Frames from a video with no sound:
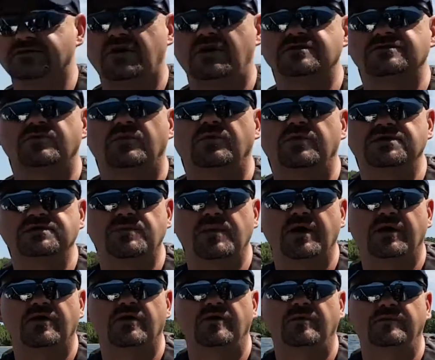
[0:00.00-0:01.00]
Constable Rich
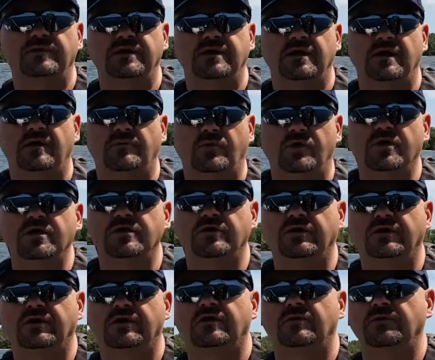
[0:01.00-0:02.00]
Baker. I'm the uh, Marine
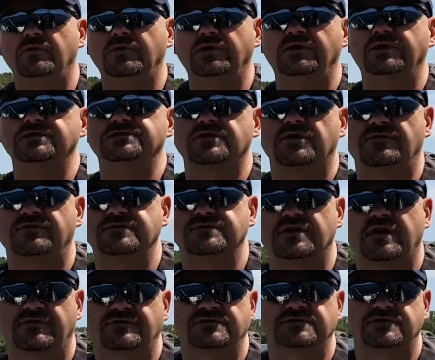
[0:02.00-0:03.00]
Unit Community Service
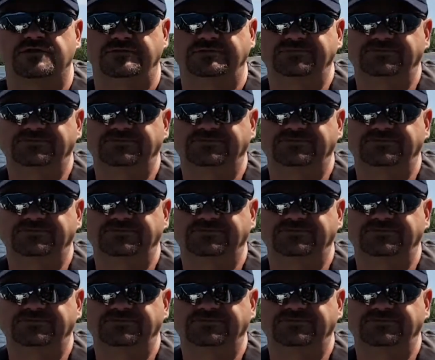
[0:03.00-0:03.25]
Officer.